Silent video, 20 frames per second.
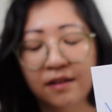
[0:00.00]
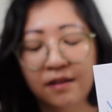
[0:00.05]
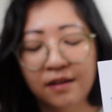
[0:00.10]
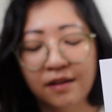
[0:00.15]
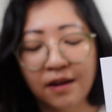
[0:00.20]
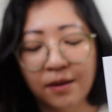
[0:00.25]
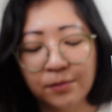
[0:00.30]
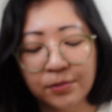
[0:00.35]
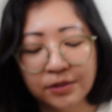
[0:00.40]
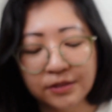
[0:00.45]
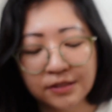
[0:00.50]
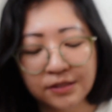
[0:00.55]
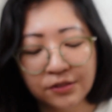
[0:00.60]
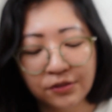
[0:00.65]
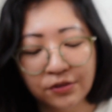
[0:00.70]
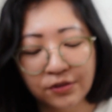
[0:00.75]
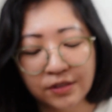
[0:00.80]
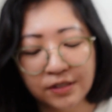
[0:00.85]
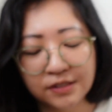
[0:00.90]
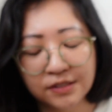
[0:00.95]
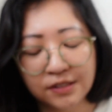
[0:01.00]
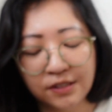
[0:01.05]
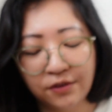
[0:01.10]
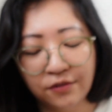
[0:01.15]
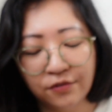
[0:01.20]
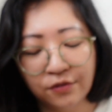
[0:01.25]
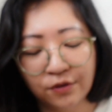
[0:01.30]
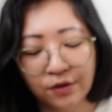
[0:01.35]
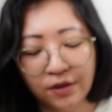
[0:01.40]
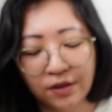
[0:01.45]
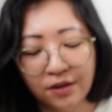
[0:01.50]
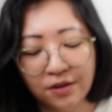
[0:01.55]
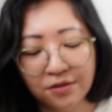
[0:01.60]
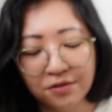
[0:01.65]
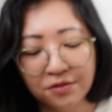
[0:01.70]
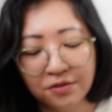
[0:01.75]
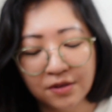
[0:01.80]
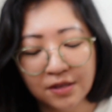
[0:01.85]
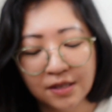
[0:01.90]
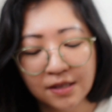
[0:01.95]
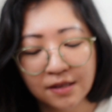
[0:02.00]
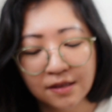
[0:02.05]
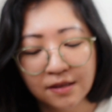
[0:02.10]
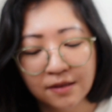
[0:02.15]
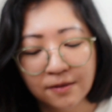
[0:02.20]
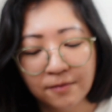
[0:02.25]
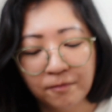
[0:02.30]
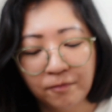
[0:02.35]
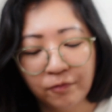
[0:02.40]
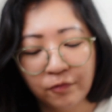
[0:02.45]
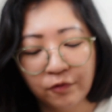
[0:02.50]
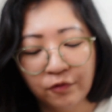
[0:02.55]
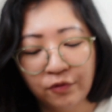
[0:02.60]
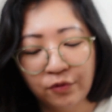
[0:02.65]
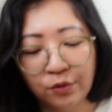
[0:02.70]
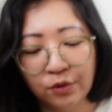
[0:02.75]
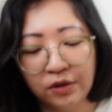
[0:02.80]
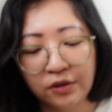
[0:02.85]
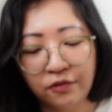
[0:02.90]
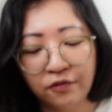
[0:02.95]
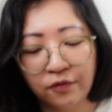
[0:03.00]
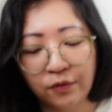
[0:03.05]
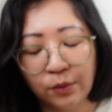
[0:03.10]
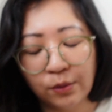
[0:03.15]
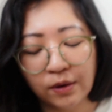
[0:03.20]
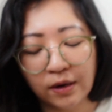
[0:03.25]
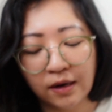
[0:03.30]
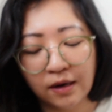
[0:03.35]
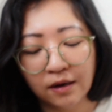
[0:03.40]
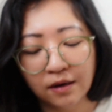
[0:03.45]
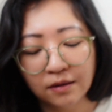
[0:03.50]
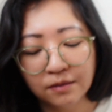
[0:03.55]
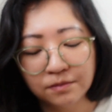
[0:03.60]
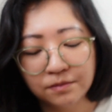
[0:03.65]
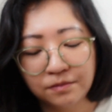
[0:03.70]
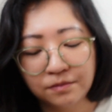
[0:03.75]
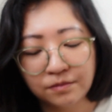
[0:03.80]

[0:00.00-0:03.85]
number synchronicity for you. 44.